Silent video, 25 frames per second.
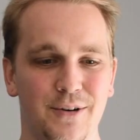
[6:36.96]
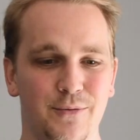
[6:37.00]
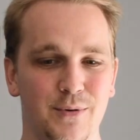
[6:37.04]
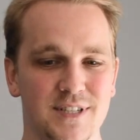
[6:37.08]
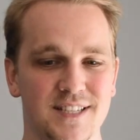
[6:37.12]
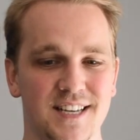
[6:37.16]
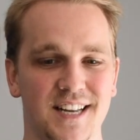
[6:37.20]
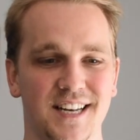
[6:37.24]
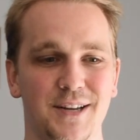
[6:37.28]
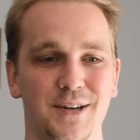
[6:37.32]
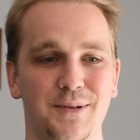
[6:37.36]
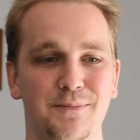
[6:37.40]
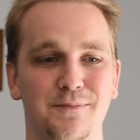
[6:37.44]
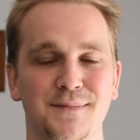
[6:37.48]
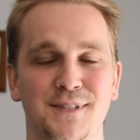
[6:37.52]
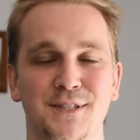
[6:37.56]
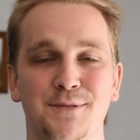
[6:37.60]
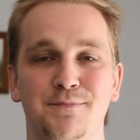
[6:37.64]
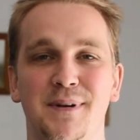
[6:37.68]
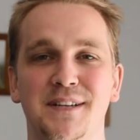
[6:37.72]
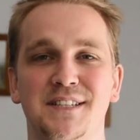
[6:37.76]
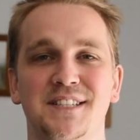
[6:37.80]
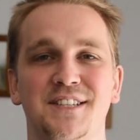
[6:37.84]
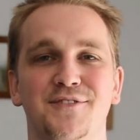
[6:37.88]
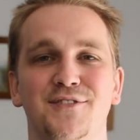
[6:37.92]
with any
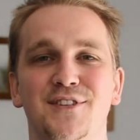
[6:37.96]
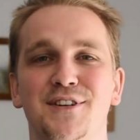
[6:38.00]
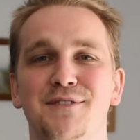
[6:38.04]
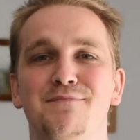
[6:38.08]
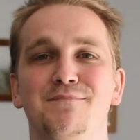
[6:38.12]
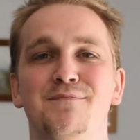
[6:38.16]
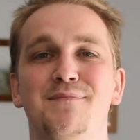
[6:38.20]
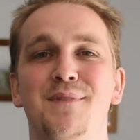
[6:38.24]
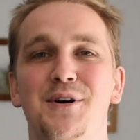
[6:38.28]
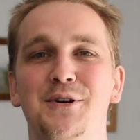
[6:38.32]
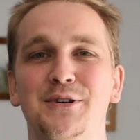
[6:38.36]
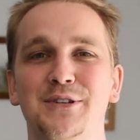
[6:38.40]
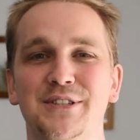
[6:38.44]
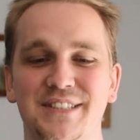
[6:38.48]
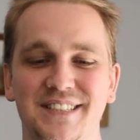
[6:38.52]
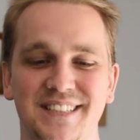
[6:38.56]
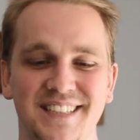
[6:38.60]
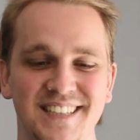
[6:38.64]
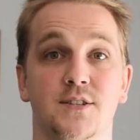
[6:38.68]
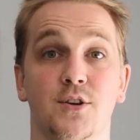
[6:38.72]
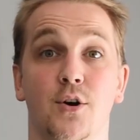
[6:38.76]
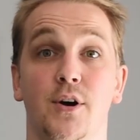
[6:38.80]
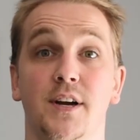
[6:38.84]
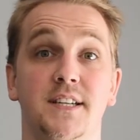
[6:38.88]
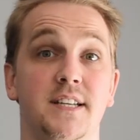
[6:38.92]
specific
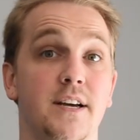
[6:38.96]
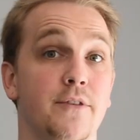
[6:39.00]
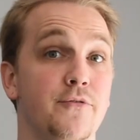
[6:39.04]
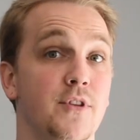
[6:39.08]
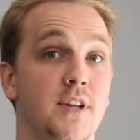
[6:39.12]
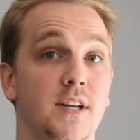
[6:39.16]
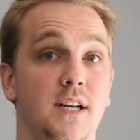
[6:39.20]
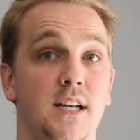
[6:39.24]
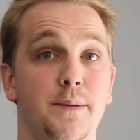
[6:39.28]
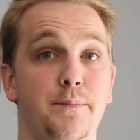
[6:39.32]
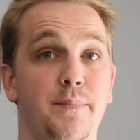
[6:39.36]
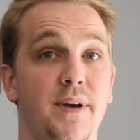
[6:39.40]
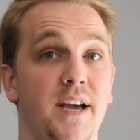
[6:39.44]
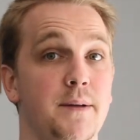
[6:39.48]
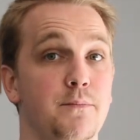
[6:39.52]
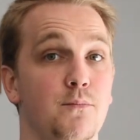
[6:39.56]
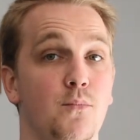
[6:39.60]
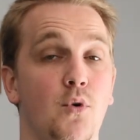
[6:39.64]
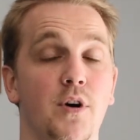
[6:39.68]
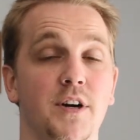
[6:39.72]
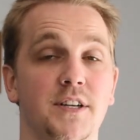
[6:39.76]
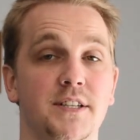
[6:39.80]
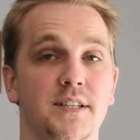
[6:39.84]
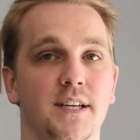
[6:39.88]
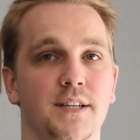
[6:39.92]
motion. So I definitely paid
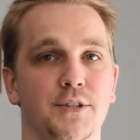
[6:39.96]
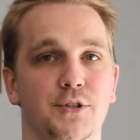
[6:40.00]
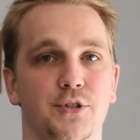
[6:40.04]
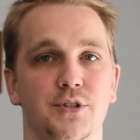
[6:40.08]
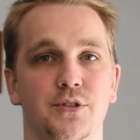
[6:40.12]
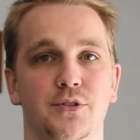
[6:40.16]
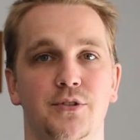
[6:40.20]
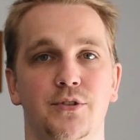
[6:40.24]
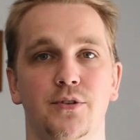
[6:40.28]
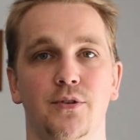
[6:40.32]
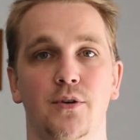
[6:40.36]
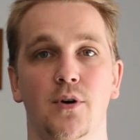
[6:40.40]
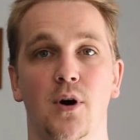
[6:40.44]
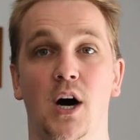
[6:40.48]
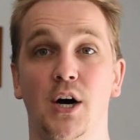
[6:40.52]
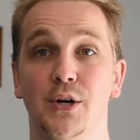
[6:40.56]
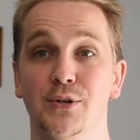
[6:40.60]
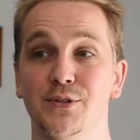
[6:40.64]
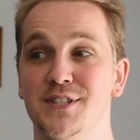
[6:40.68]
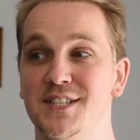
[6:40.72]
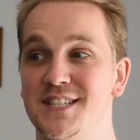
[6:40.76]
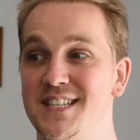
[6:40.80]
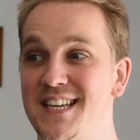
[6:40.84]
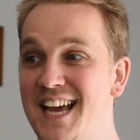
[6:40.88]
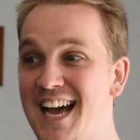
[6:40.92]
more attention to
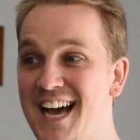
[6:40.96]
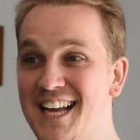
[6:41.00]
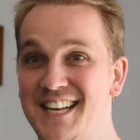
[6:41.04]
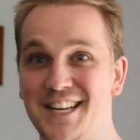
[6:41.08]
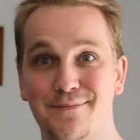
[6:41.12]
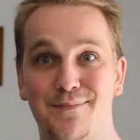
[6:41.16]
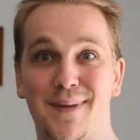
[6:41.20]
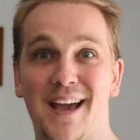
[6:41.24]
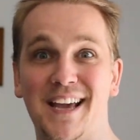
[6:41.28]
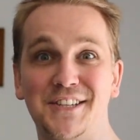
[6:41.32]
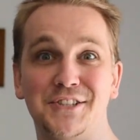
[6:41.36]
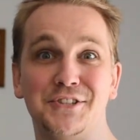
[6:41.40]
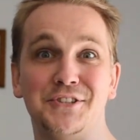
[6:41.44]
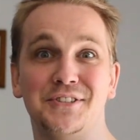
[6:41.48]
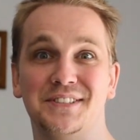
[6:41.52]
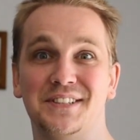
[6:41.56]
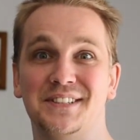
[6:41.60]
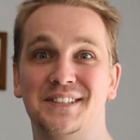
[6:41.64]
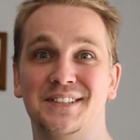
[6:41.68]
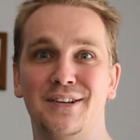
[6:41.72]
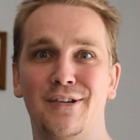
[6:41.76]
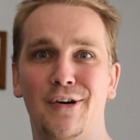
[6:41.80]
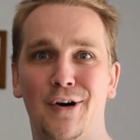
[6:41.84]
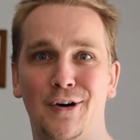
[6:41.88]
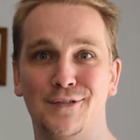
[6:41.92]
how's the
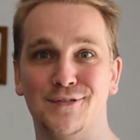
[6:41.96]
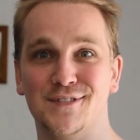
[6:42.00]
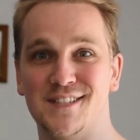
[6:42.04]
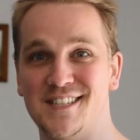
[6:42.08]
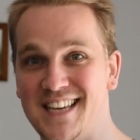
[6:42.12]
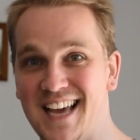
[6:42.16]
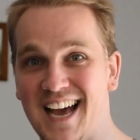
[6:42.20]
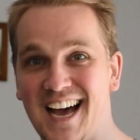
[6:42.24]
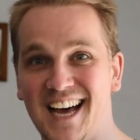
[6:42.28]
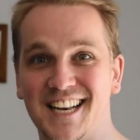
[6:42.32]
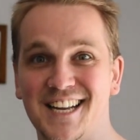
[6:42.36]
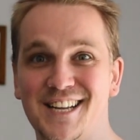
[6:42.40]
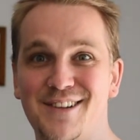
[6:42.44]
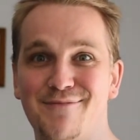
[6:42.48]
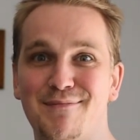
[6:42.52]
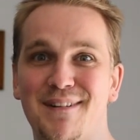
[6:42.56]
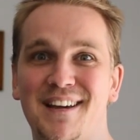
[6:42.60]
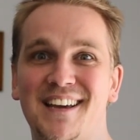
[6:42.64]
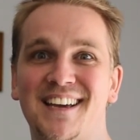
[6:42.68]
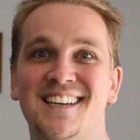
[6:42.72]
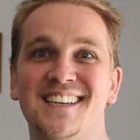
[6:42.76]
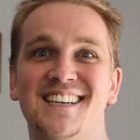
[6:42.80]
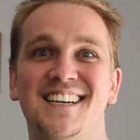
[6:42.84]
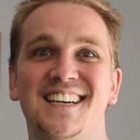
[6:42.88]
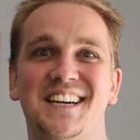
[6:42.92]
animation of the
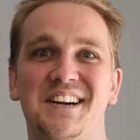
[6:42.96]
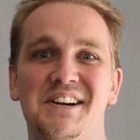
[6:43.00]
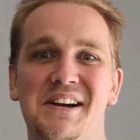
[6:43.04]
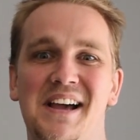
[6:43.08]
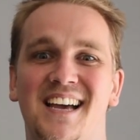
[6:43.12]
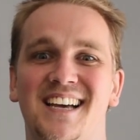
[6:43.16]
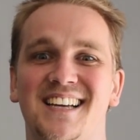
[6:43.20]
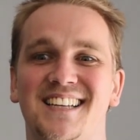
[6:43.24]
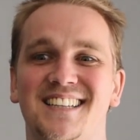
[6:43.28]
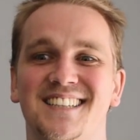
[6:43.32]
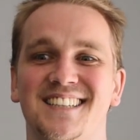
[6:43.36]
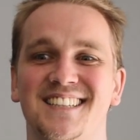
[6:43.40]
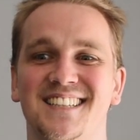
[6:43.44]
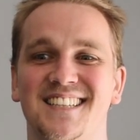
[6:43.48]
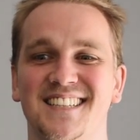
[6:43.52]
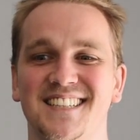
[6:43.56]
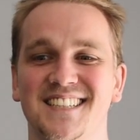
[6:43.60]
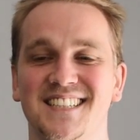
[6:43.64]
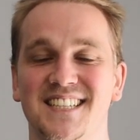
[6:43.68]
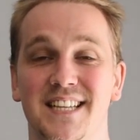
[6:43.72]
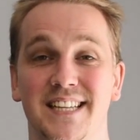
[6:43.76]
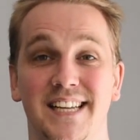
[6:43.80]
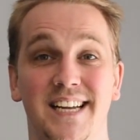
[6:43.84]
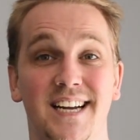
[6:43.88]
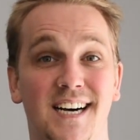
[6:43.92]
anime and
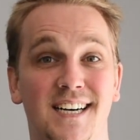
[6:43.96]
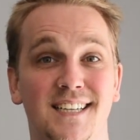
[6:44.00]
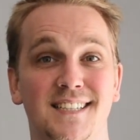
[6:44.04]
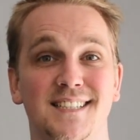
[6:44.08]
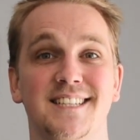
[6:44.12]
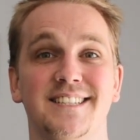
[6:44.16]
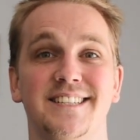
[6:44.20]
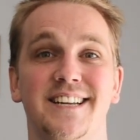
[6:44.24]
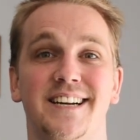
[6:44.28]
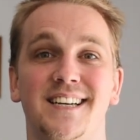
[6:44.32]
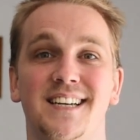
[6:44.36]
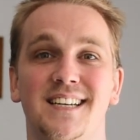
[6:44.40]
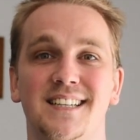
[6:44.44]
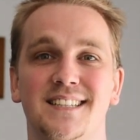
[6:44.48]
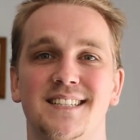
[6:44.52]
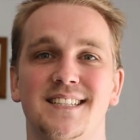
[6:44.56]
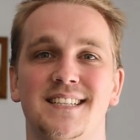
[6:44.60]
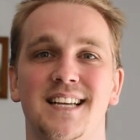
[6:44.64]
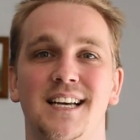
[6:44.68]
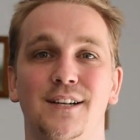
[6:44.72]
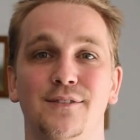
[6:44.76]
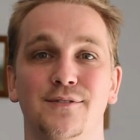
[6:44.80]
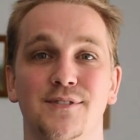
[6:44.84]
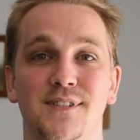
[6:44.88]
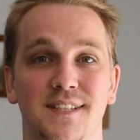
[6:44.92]
the art style
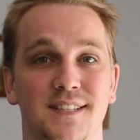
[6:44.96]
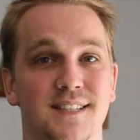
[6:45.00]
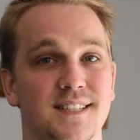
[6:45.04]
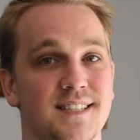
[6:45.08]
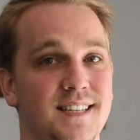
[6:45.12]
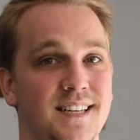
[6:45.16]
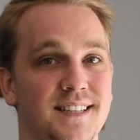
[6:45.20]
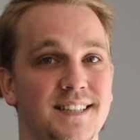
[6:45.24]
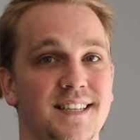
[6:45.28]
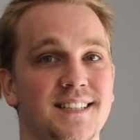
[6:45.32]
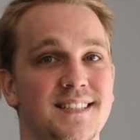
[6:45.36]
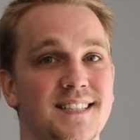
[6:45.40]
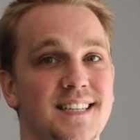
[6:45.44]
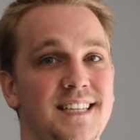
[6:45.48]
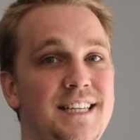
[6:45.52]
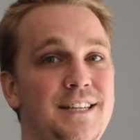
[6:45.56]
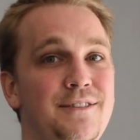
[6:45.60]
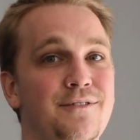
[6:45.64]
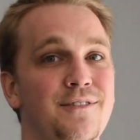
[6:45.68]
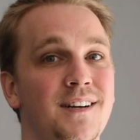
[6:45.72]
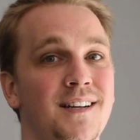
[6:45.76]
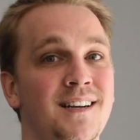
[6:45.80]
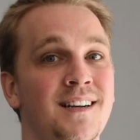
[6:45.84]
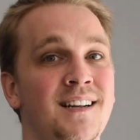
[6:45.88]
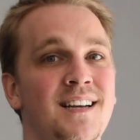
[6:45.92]
itself since Tanya the
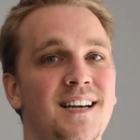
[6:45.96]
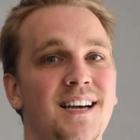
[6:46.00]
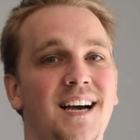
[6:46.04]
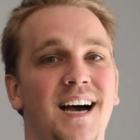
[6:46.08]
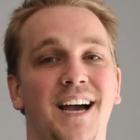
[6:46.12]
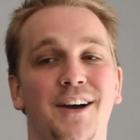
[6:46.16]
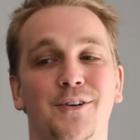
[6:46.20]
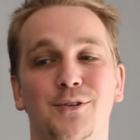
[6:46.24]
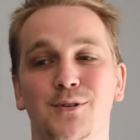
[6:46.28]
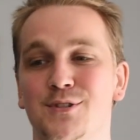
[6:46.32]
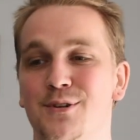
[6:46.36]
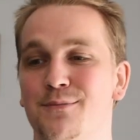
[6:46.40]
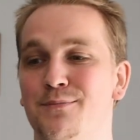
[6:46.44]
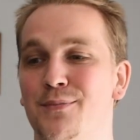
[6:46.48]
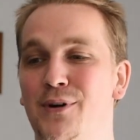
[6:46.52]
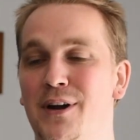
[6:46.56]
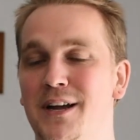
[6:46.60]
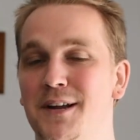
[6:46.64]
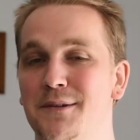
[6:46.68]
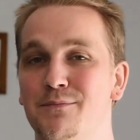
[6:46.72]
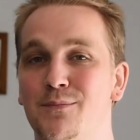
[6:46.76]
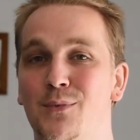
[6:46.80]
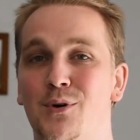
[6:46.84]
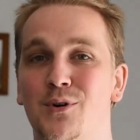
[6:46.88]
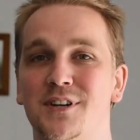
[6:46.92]
Evil. I also
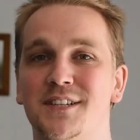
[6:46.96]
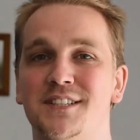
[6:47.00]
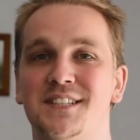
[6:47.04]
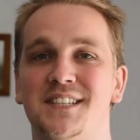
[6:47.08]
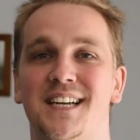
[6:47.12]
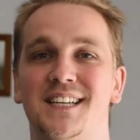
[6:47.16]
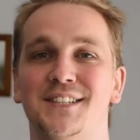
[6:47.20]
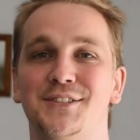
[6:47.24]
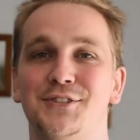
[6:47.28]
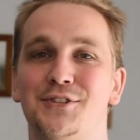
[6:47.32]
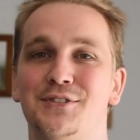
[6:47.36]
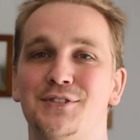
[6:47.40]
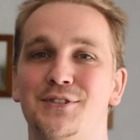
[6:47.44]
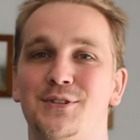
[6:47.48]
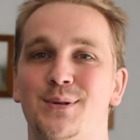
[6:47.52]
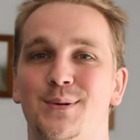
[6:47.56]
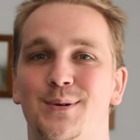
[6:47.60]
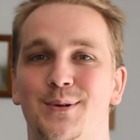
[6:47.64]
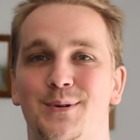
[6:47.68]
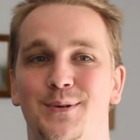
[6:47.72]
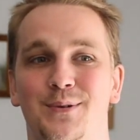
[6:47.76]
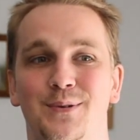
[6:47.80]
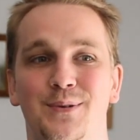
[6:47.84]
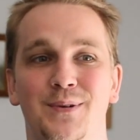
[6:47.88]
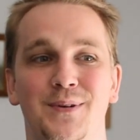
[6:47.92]
paid more attention
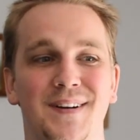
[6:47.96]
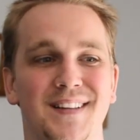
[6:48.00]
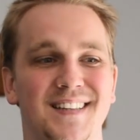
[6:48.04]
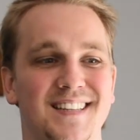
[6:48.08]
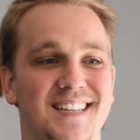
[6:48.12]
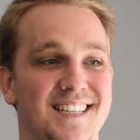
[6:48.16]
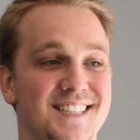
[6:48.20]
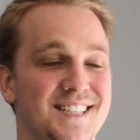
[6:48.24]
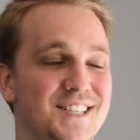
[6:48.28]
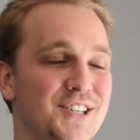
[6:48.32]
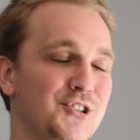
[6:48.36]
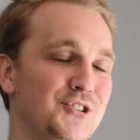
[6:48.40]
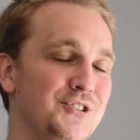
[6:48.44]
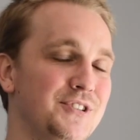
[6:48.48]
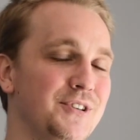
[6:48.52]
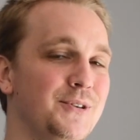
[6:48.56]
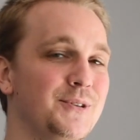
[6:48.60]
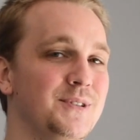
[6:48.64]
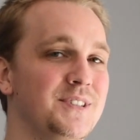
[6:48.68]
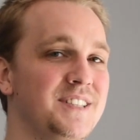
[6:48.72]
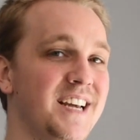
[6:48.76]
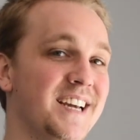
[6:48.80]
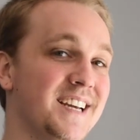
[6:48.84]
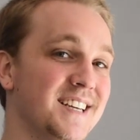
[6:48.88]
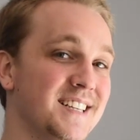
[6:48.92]
to, does the
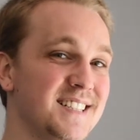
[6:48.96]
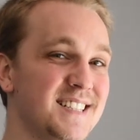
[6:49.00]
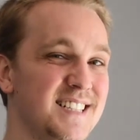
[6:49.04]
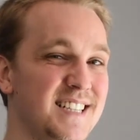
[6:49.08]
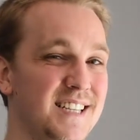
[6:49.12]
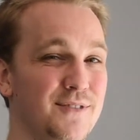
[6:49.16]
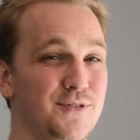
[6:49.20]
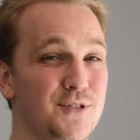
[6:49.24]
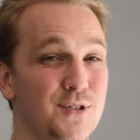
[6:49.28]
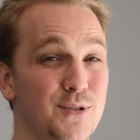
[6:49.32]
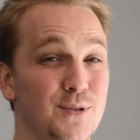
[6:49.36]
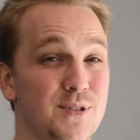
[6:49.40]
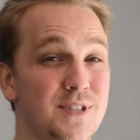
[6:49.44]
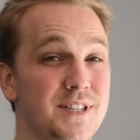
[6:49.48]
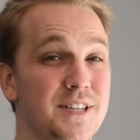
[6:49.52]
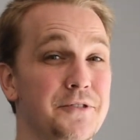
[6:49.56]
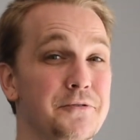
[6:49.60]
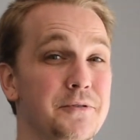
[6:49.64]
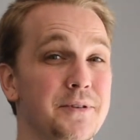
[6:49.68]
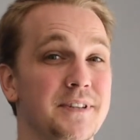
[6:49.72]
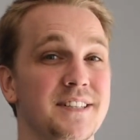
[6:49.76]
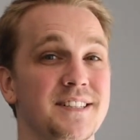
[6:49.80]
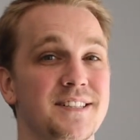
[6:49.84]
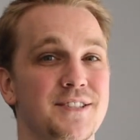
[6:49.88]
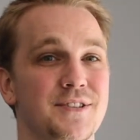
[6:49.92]
show take itself too
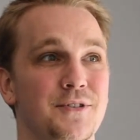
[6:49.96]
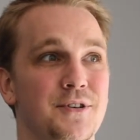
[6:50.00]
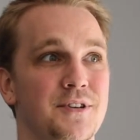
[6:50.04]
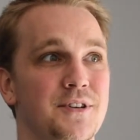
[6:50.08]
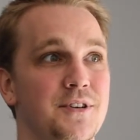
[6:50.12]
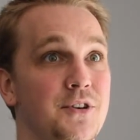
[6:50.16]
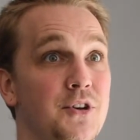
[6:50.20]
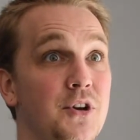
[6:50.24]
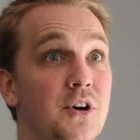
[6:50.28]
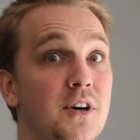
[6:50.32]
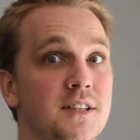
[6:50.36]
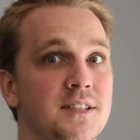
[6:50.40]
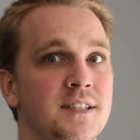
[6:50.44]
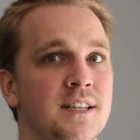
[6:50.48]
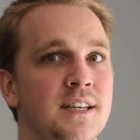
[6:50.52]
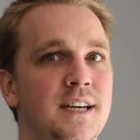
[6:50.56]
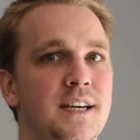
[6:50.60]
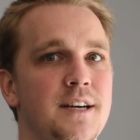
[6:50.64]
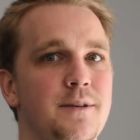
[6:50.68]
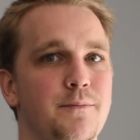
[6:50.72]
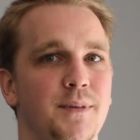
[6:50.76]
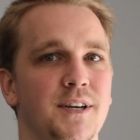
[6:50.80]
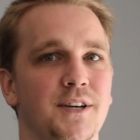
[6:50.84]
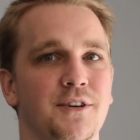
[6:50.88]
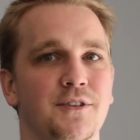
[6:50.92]
serious or not,
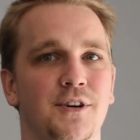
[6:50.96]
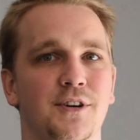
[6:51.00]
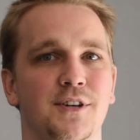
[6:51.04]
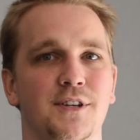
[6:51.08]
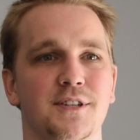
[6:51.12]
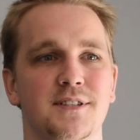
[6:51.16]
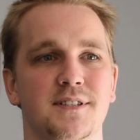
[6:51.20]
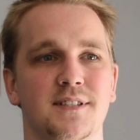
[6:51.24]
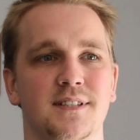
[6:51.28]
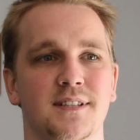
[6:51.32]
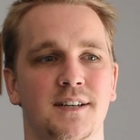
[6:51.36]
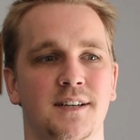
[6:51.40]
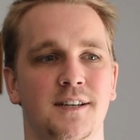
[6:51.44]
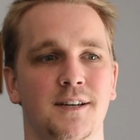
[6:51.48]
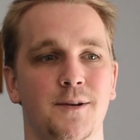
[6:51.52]
because